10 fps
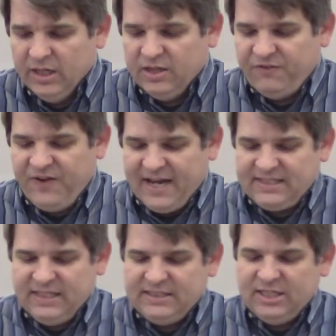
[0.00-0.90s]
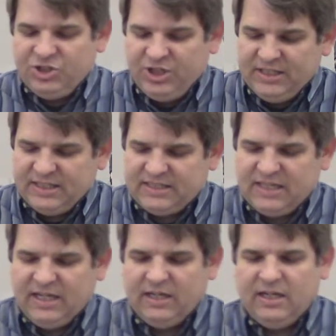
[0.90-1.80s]
The fact is that Jesus
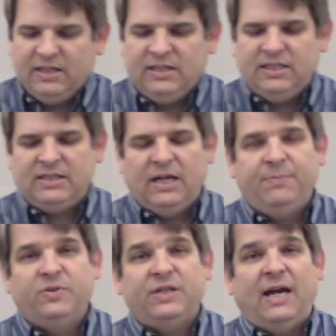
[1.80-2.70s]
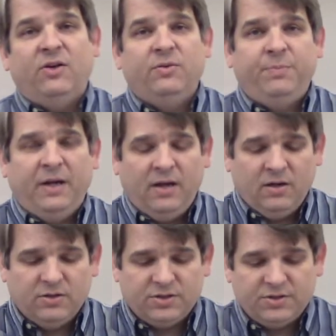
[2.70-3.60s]
sent the disciples out in
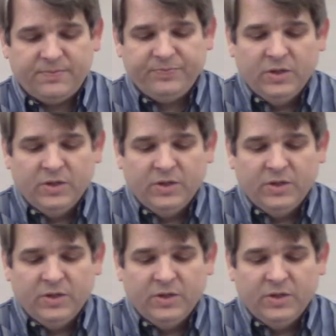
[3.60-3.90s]
pairs.